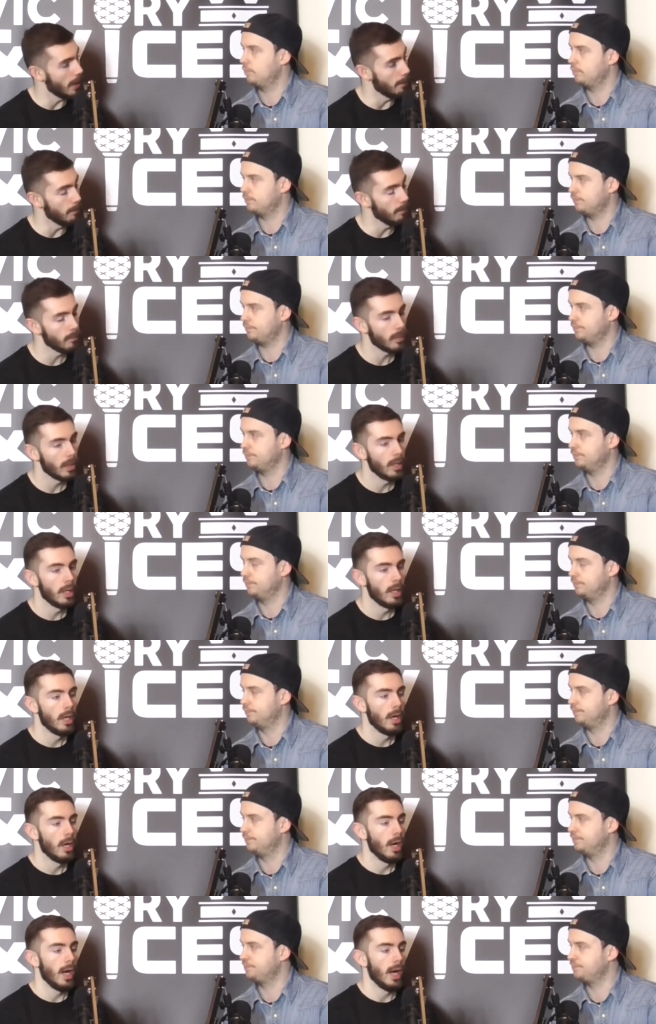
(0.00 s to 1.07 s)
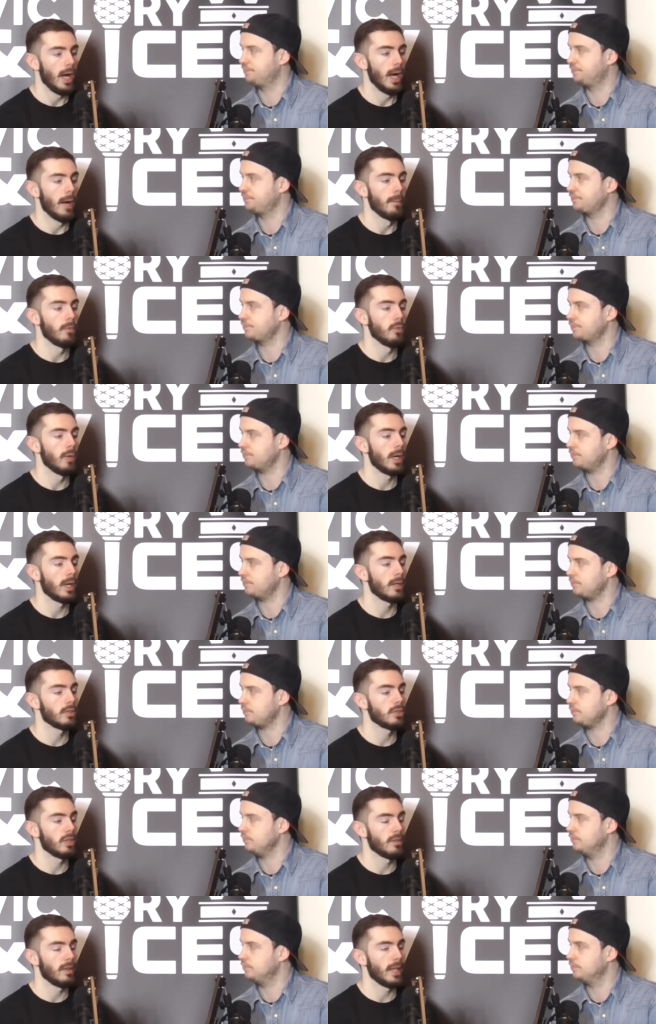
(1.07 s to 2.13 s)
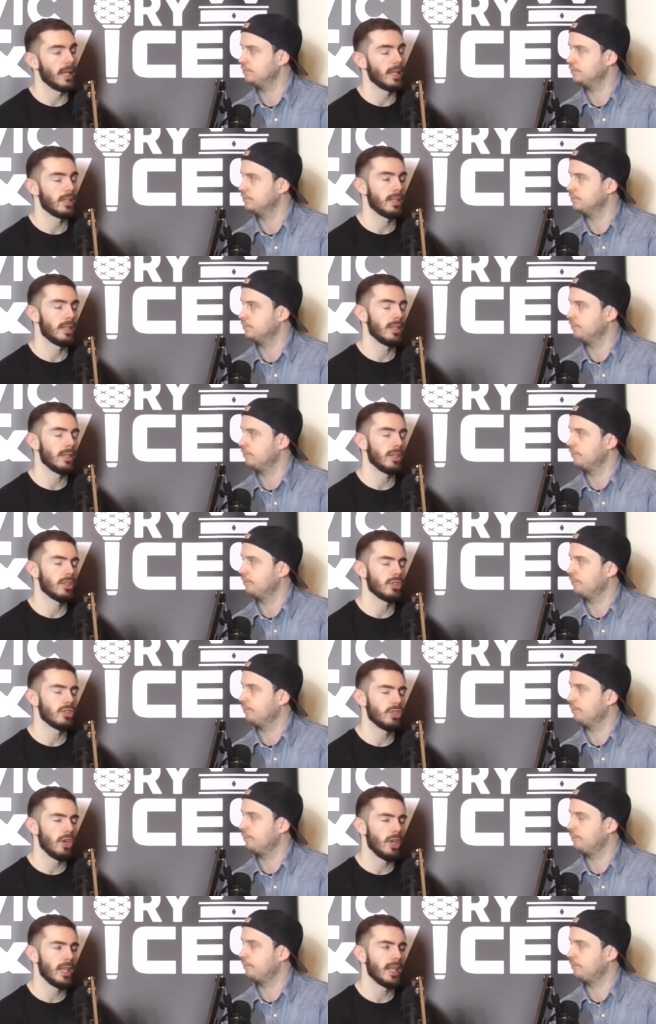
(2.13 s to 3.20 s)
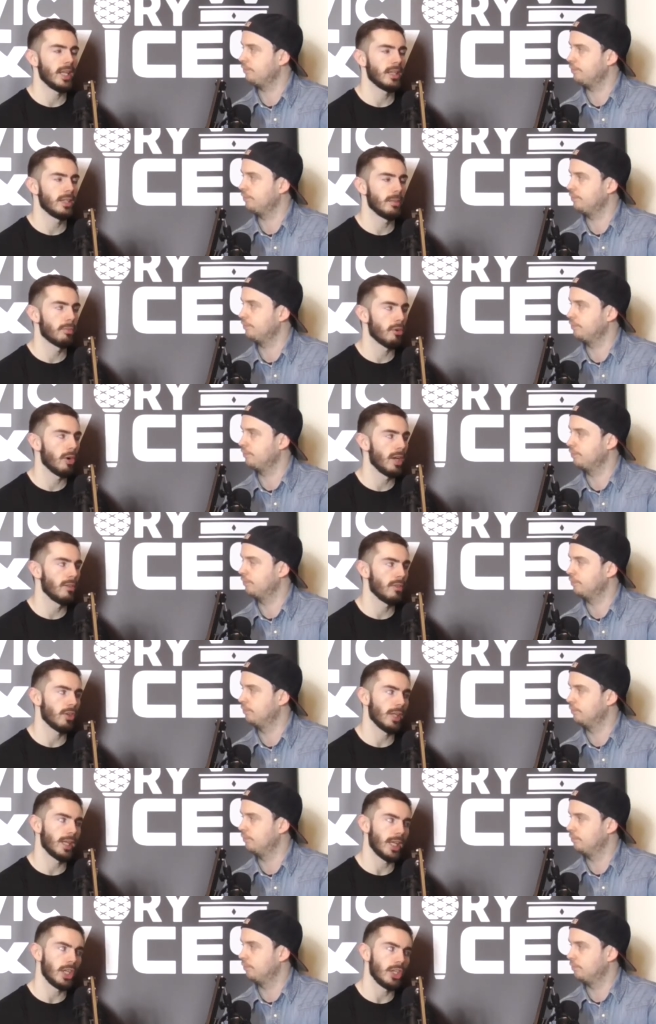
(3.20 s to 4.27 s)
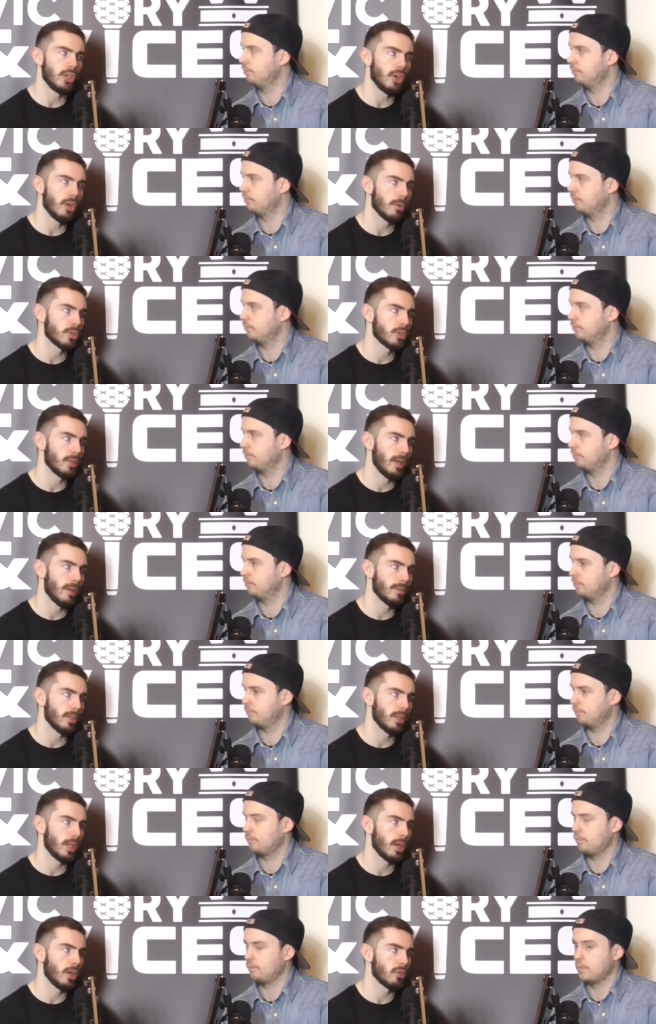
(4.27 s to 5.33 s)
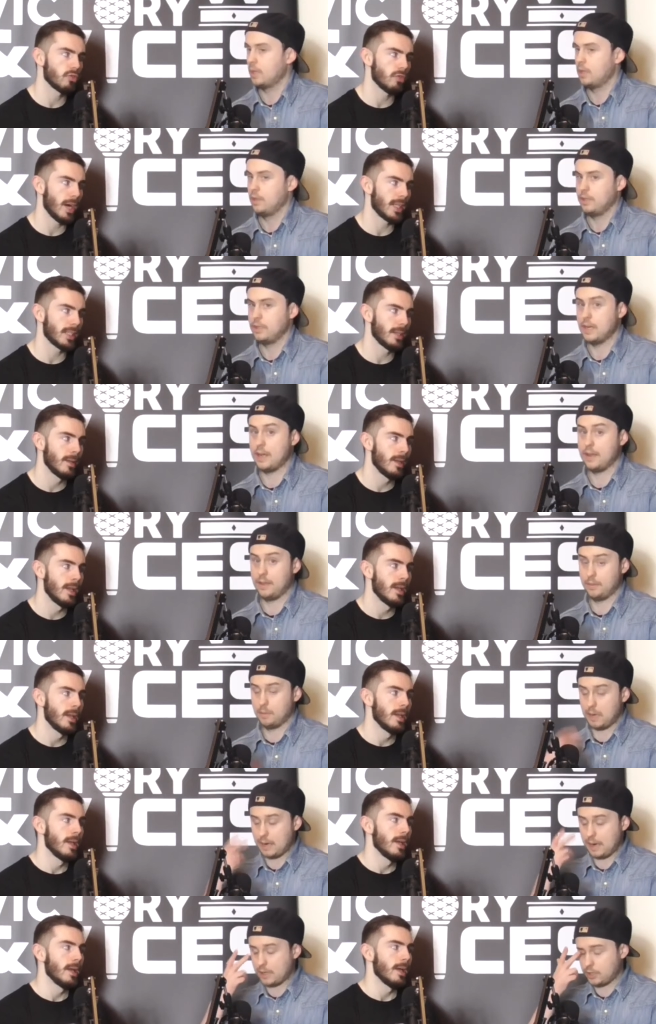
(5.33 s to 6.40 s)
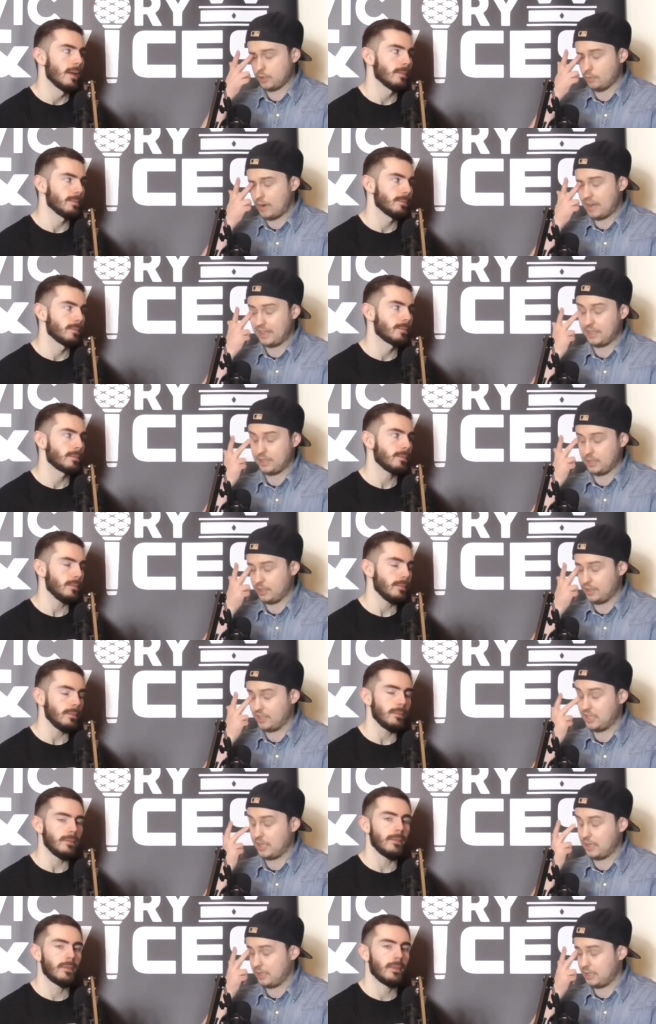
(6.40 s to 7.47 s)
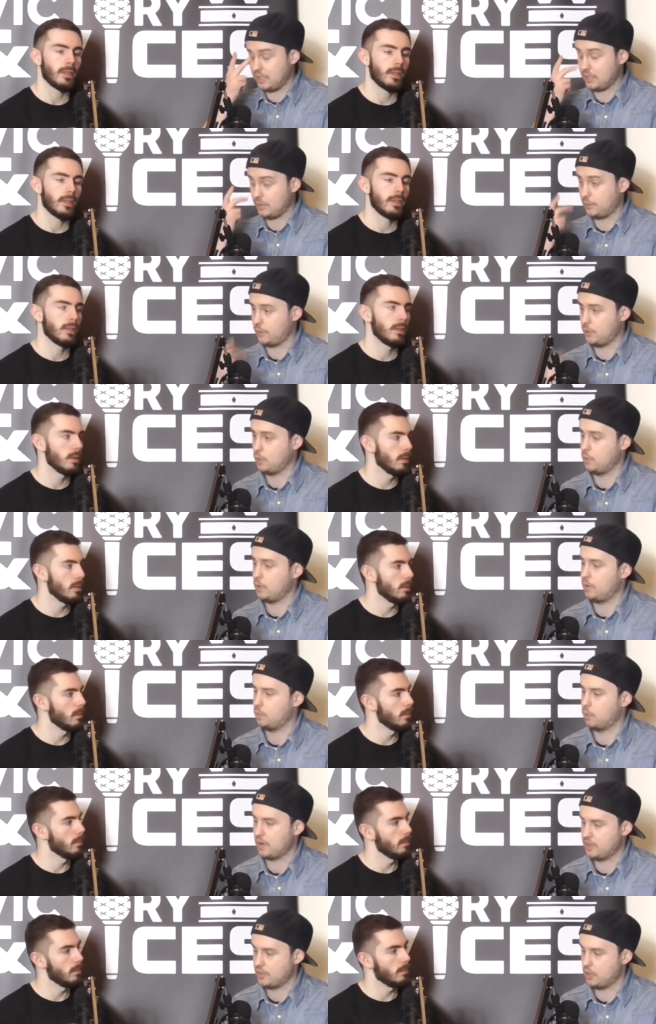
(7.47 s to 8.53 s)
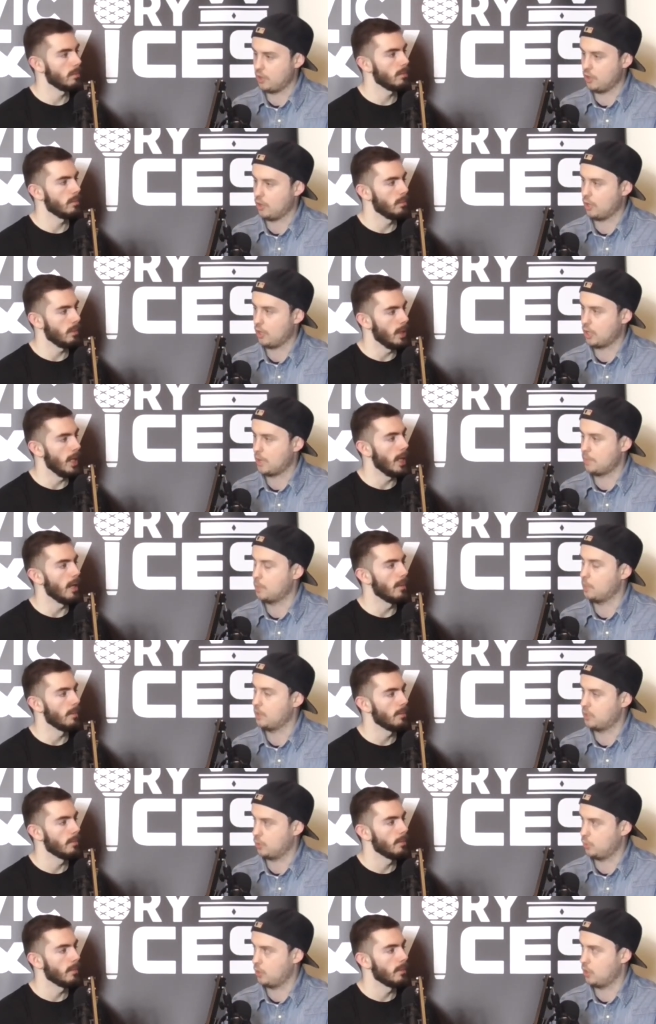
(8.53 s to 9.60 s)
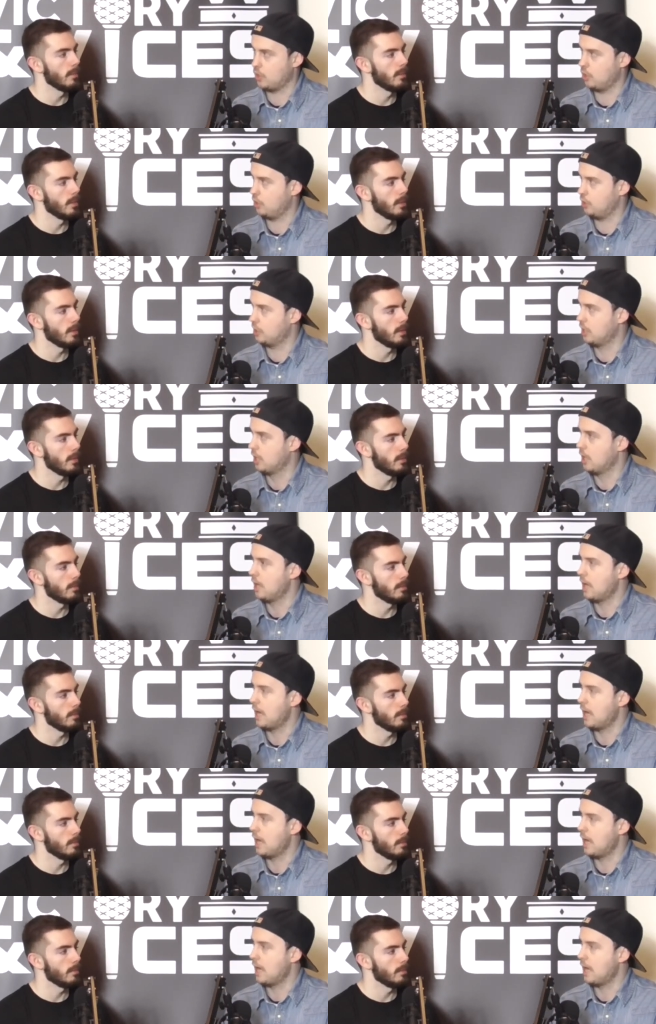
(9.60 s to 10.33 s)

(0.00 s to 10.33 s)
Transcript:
Speaker 1: prime. Mm um, we're sort of, I think, Sterling and De Bruyne have got like a year or so left on their contract.
Speaker 2: Yeah, they, I actually read this the other day that there's a few with one year, a couple yeah. with two years,